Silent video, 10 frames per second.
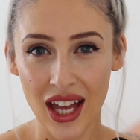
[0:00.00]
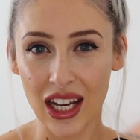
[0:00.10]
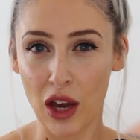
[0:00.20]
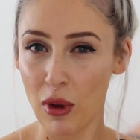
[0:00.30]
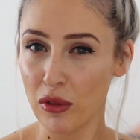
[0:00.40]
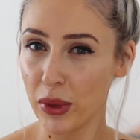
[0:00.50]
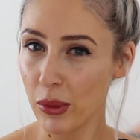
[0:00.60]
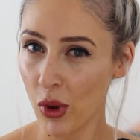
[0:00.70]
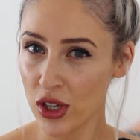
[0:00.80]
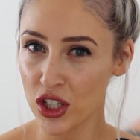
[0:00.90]
Now I've
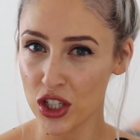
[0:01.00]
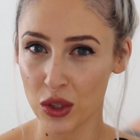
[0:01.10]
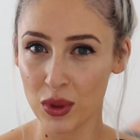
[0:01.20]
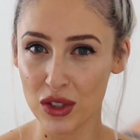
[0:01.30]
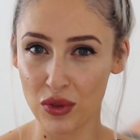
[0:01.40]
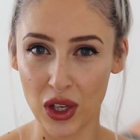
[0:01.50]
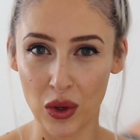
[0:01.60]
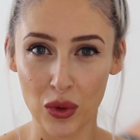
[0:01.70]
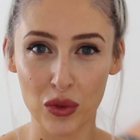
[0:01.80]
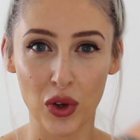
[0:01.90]
been wanting to do this
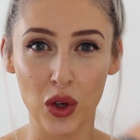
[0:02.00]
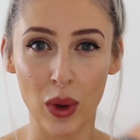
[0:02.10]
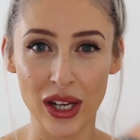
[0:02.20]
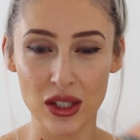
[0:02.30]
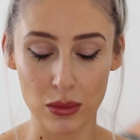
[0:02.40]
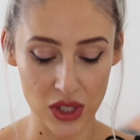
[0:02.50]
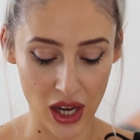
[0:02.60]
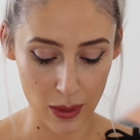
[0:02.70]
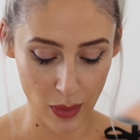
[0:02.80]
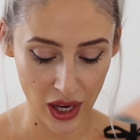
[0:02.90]
video for quite some time.